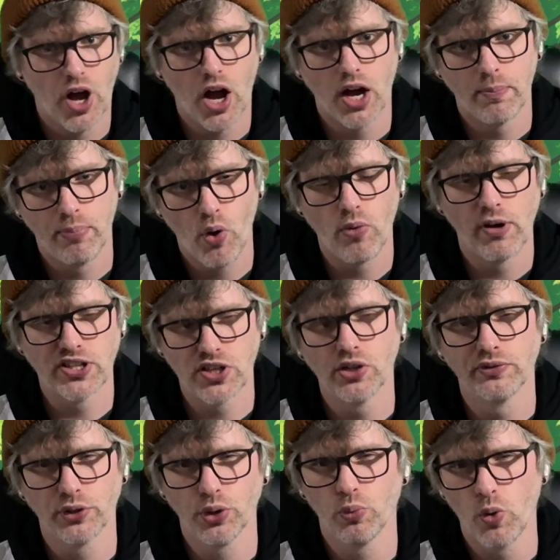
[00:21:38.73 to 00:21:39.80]
Pokemon
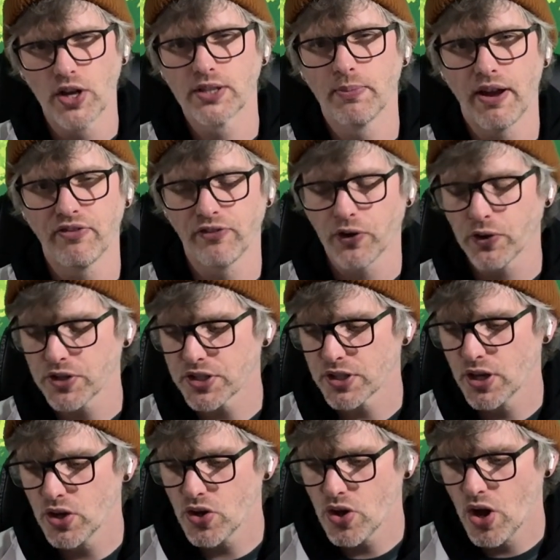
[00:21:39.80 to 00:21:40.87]
Silver was my
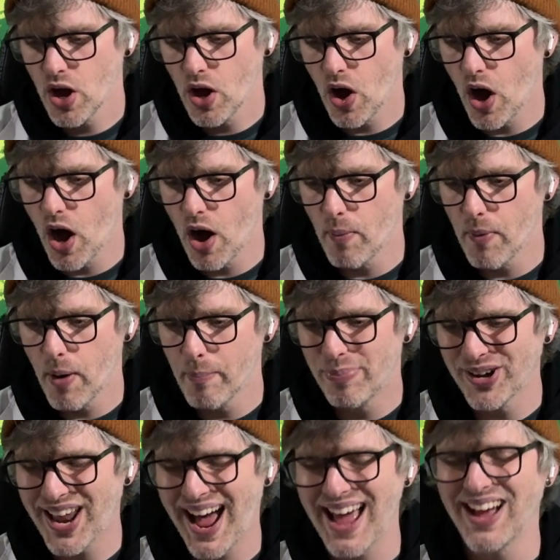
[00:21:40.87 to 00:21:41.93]
first.
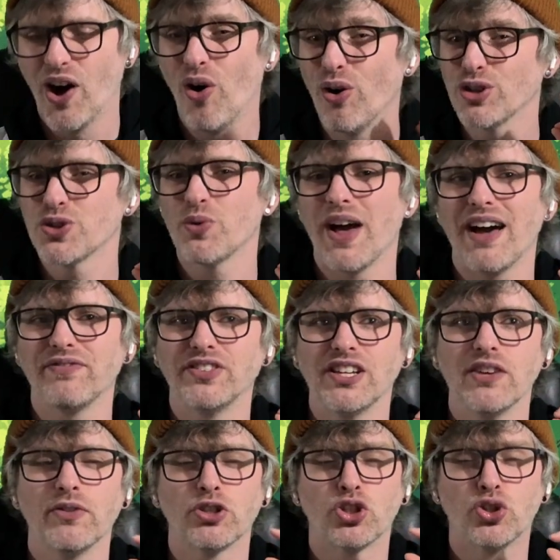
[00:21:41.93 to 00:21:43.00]
But I also have
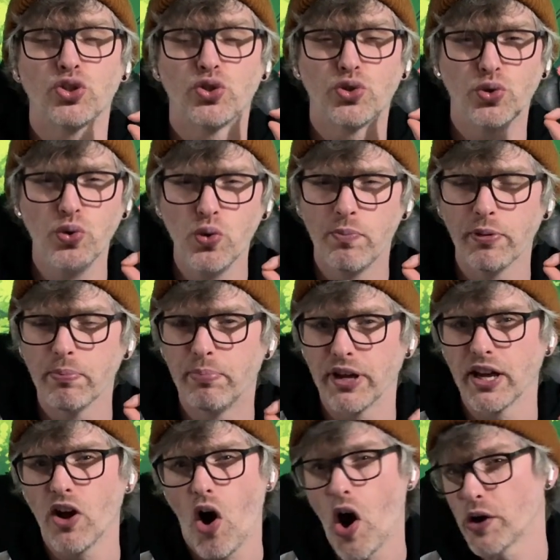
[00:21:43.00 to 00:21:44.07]
to give a super
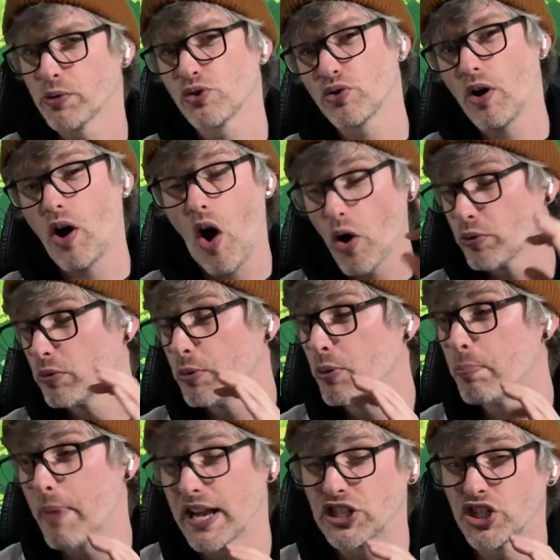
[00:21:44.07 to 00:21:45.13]
big
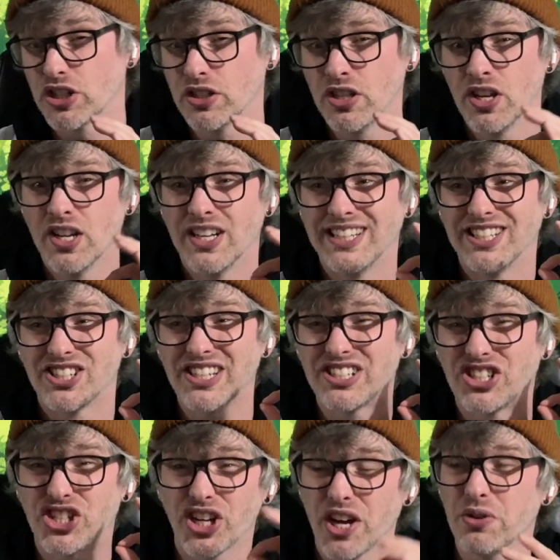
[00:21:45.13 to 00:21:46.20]
honorable mention to
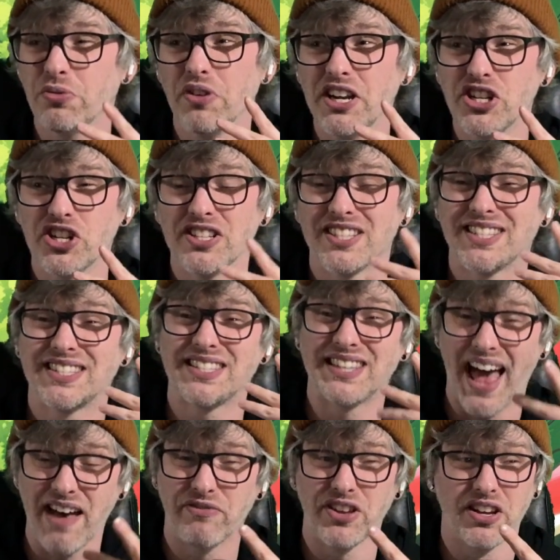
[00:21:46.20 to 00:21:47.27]
Generation
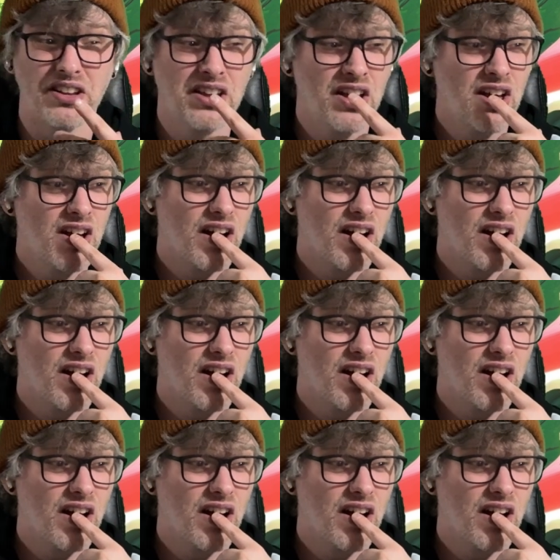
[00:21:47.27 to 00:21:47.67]
7.